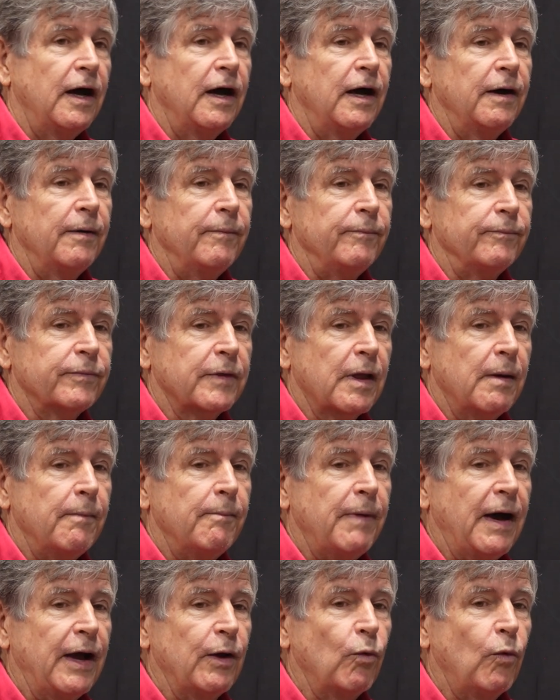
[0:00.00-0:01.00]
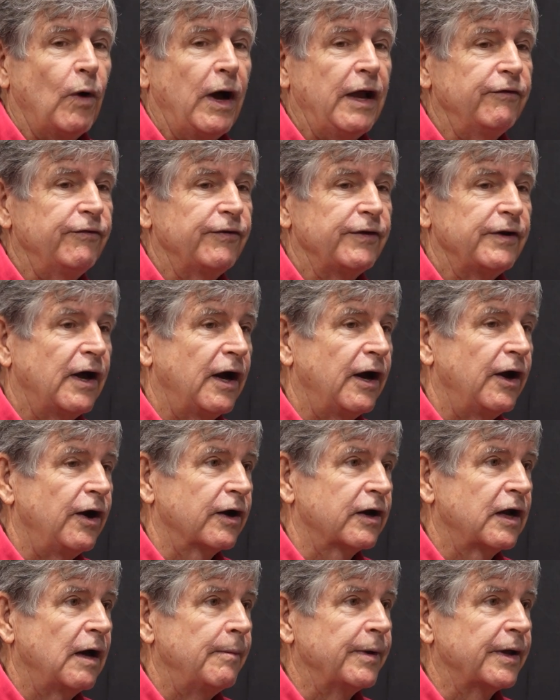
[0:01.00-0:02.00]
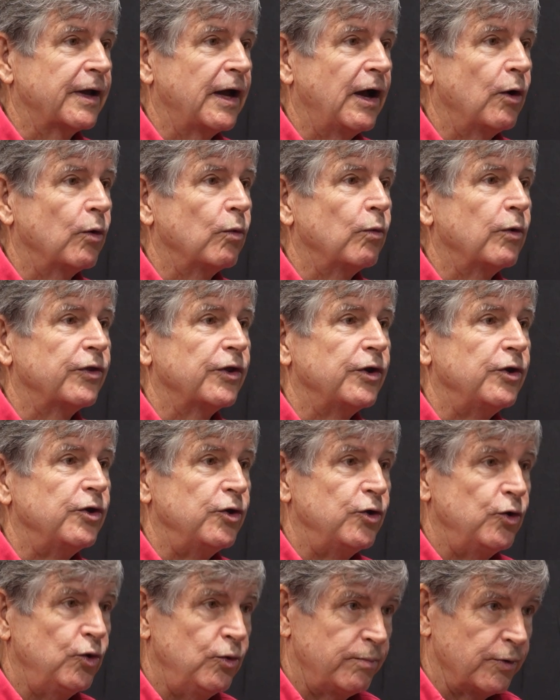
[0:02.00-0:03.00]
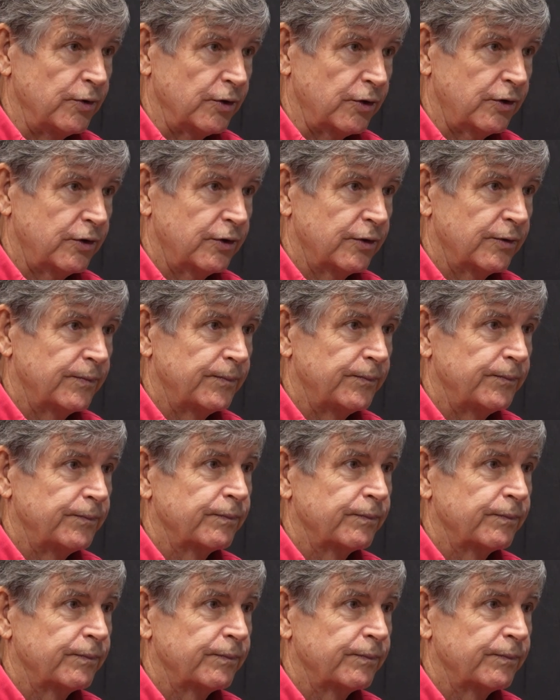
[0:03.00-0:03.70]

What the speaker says: my wife and I are coming out with a new book.